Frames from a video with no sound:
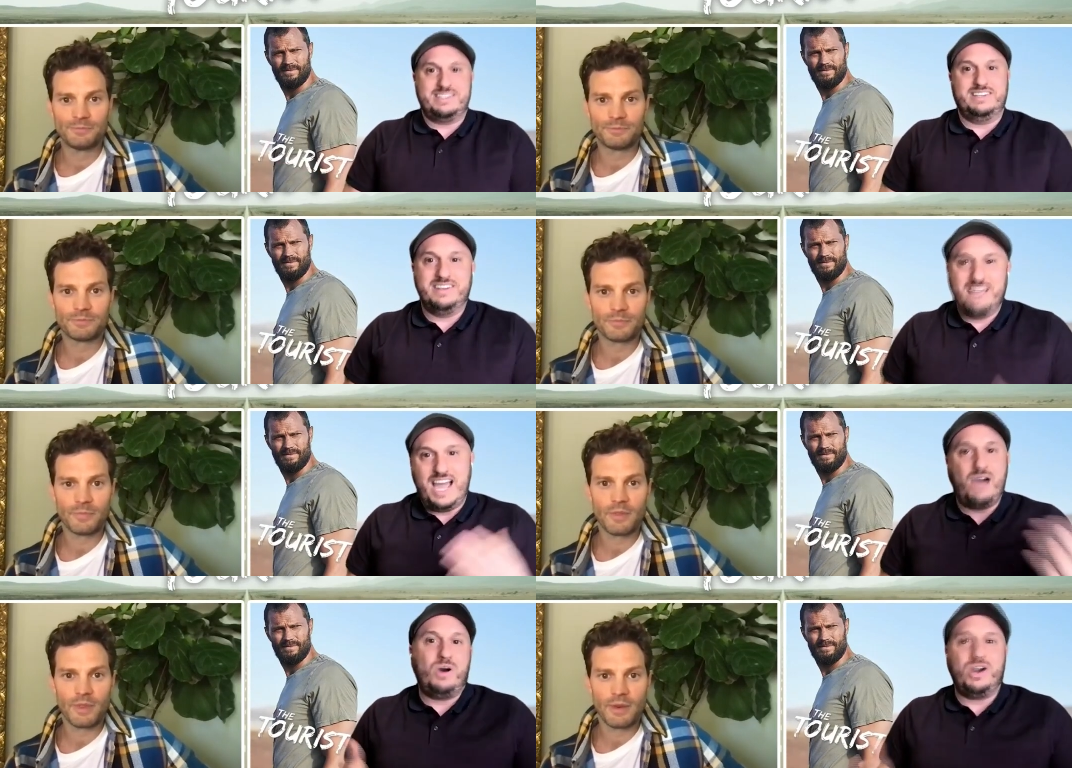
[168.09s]
Speaker 1: And
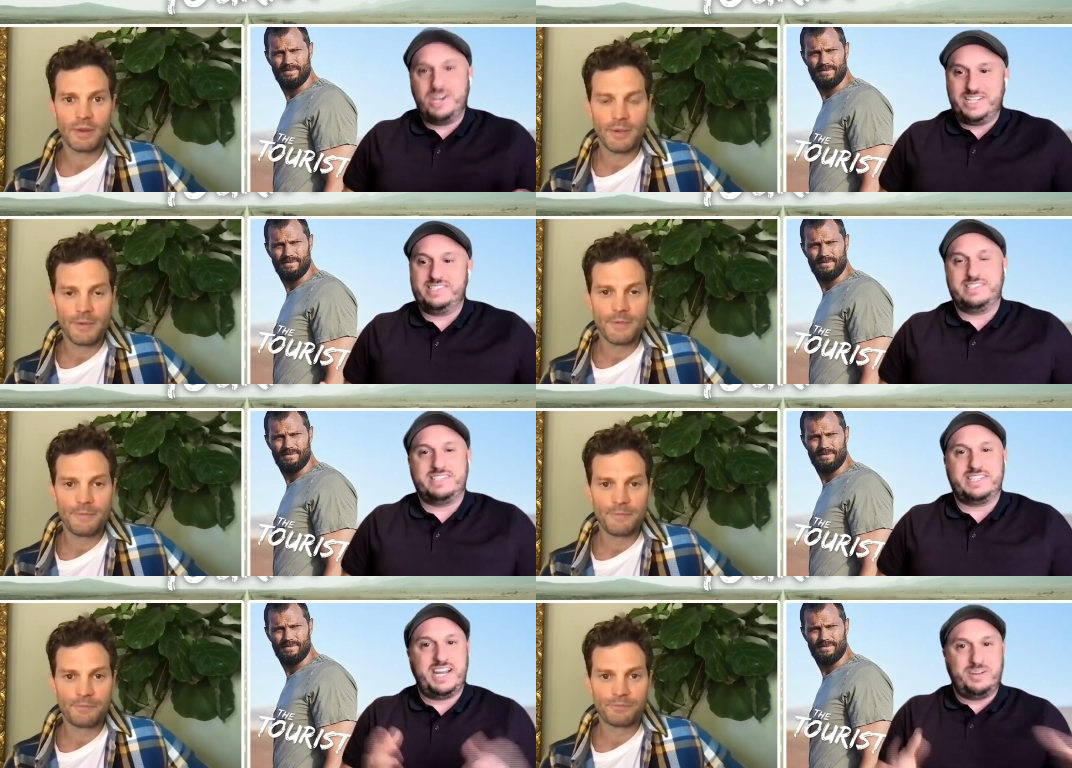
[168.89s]
how hard is it
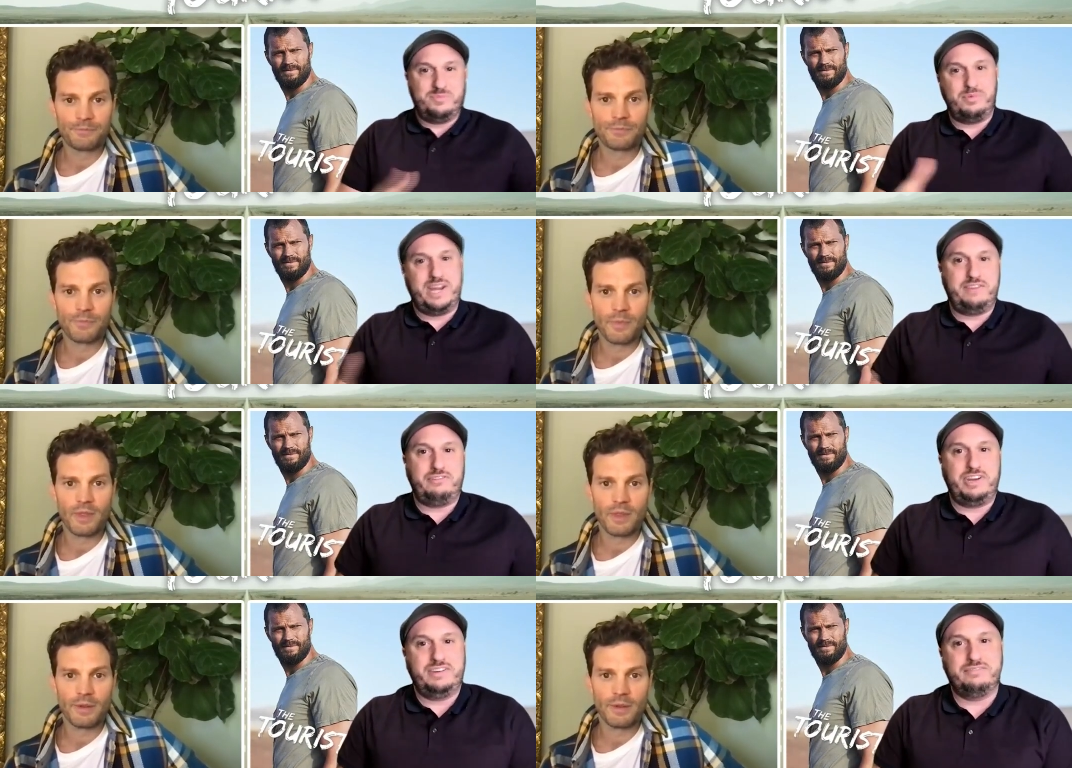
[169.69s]
to kind of break
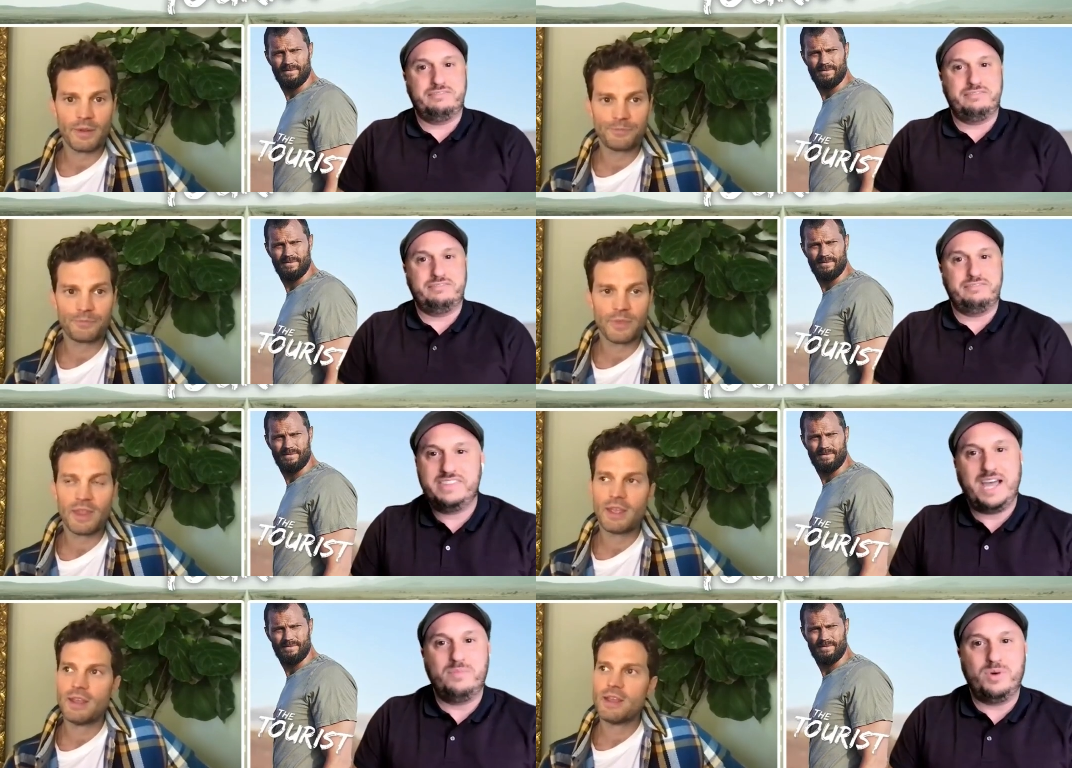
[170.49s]
free of
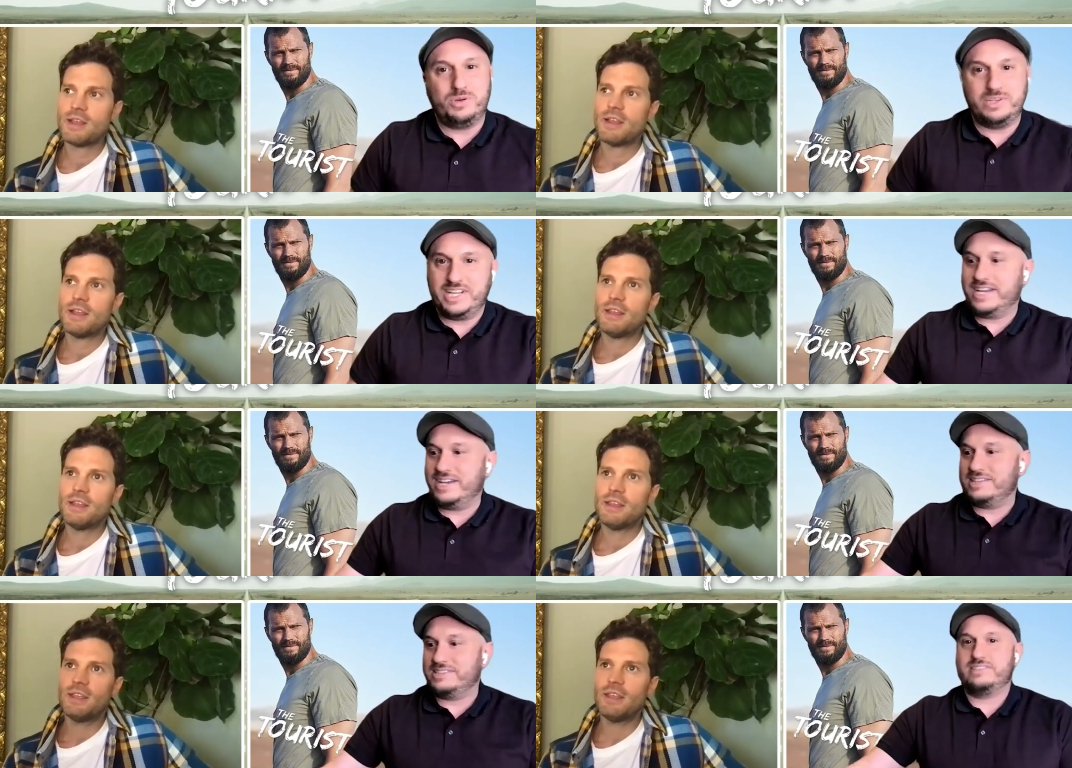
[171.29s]
that mold, I
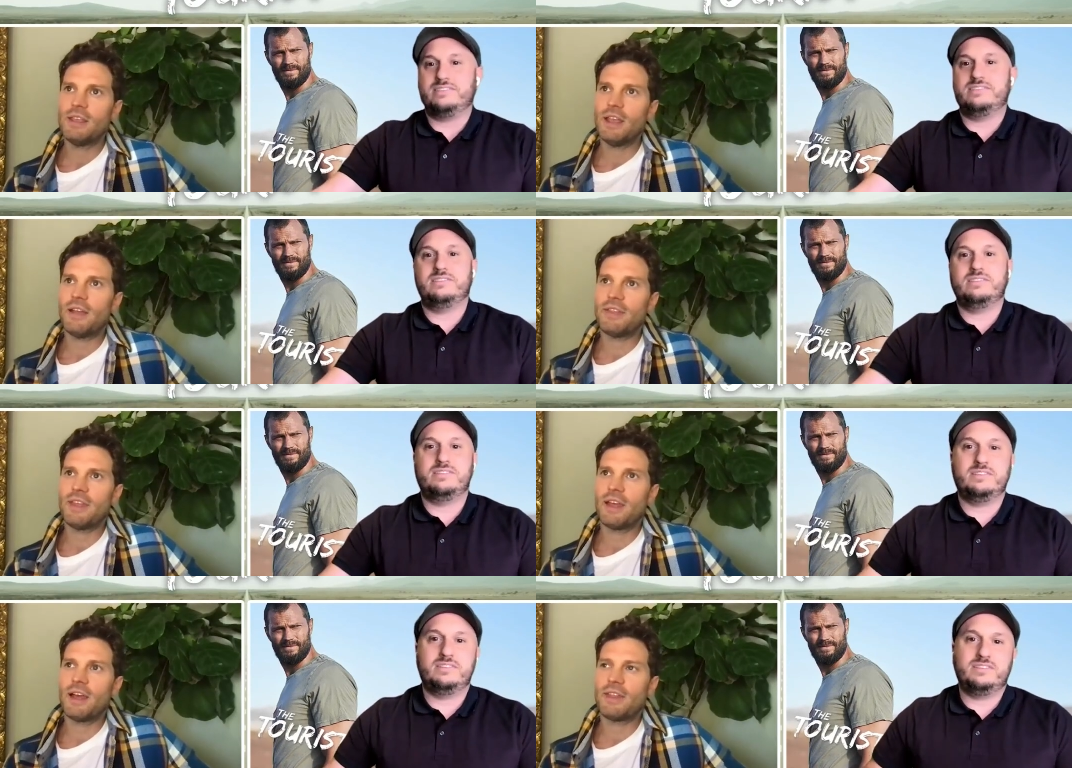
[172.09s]
guess?
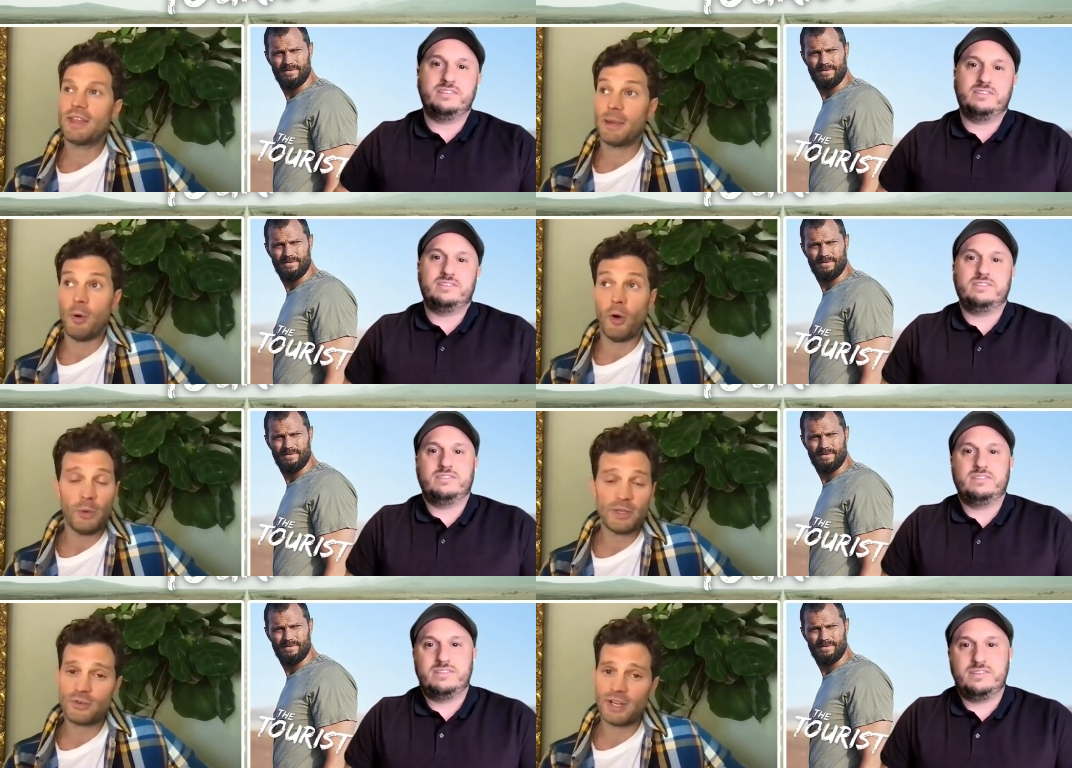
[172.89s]
Speaker 2: I think I'm
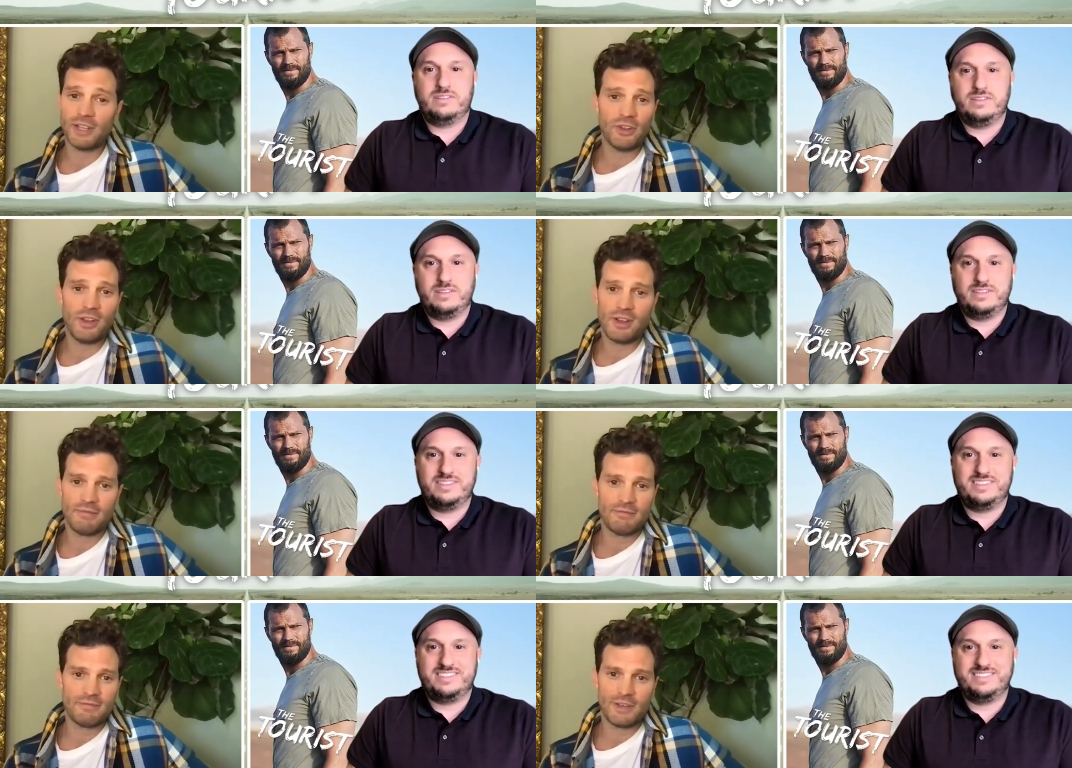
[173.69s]
always trying to do
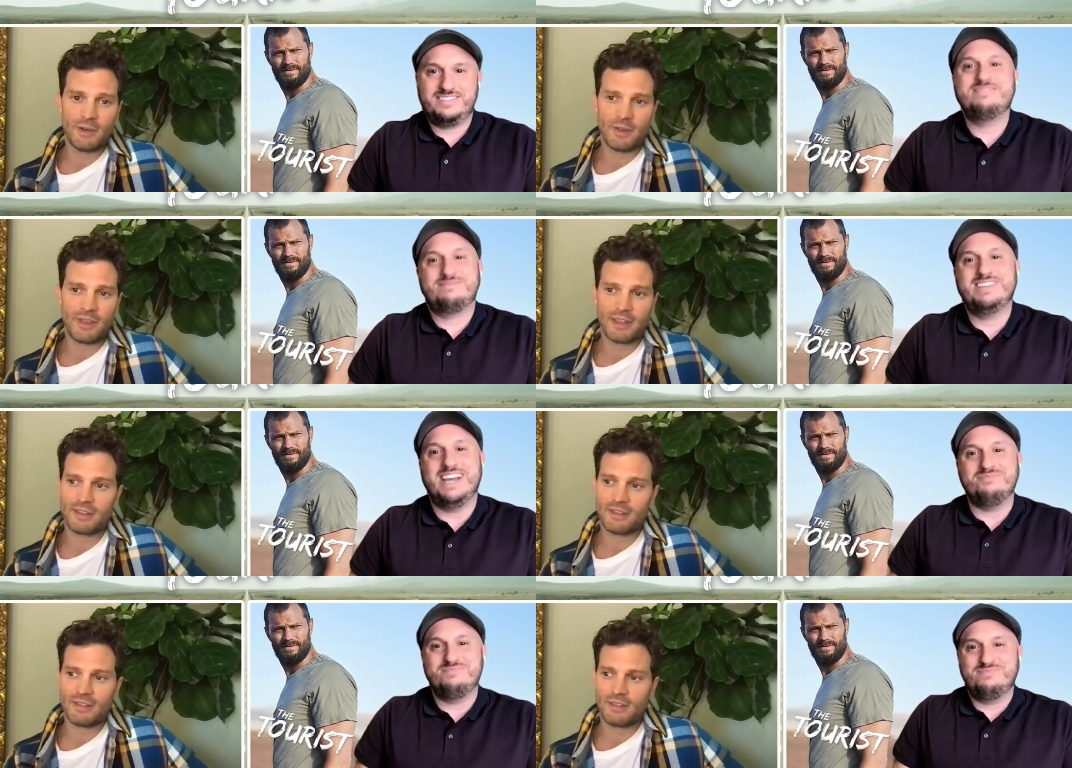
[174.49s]
that. You know, I think
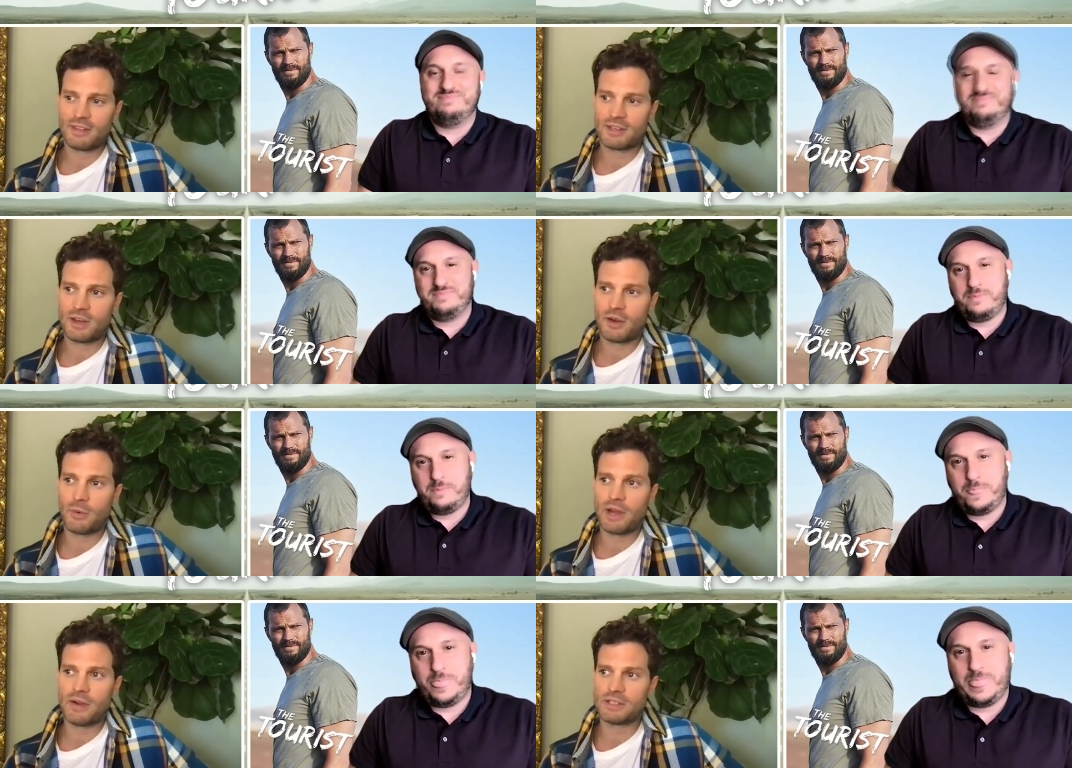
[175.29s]
yeah.
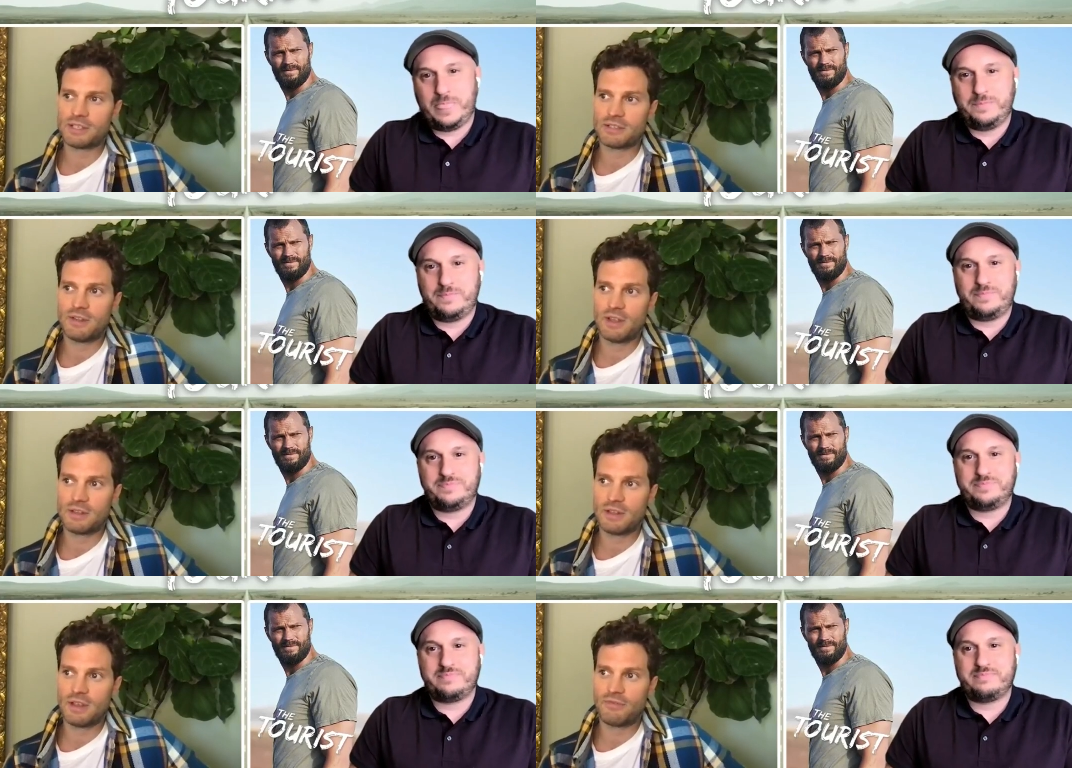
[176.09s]
careers,
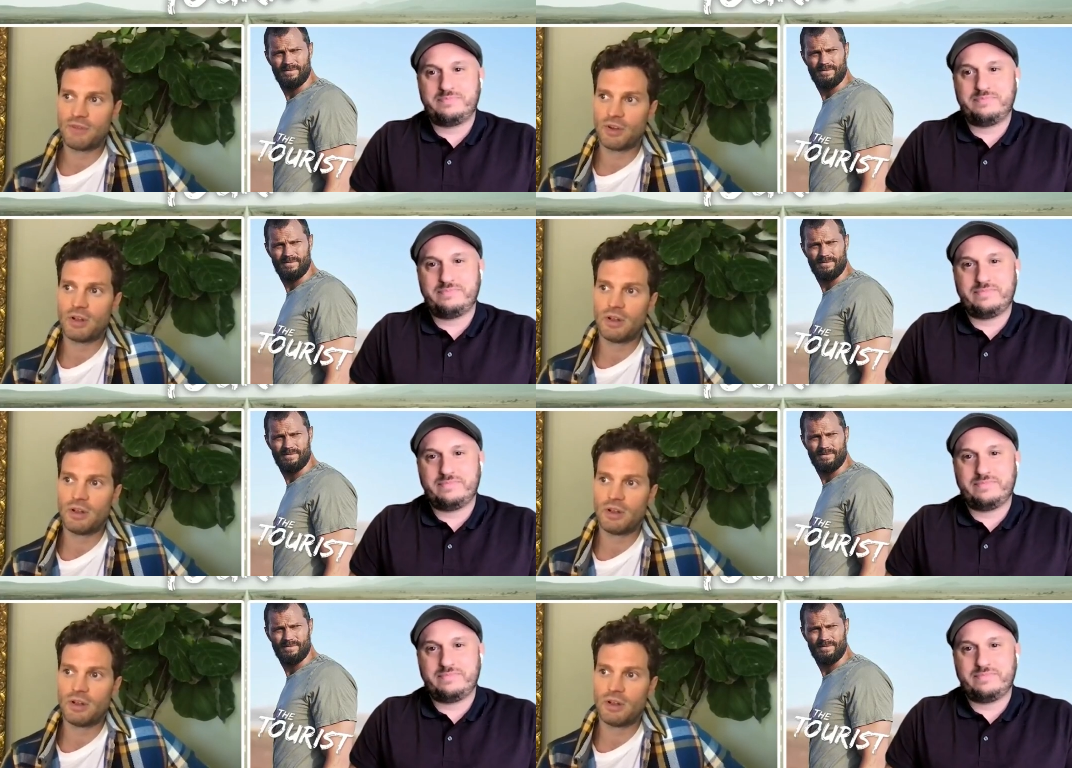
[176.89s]
if you're